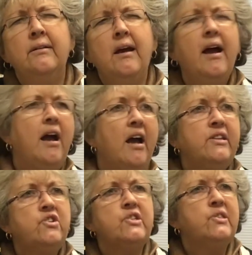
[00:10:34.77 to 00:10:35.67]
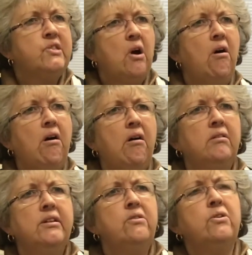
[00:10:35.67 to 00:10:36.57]
I, I just saw
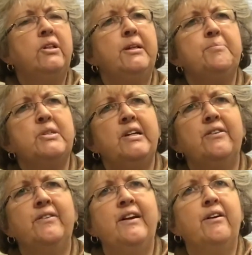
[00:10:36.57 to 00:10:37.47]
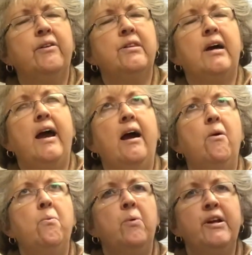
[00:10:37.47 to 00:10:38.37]
little clips here and there and thought
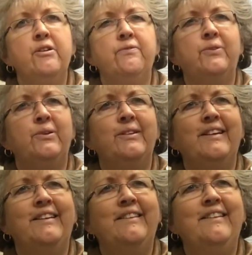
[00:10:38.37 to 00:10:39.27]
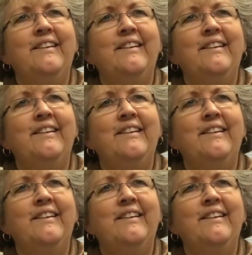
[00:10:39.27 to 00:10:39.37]
how wonderful and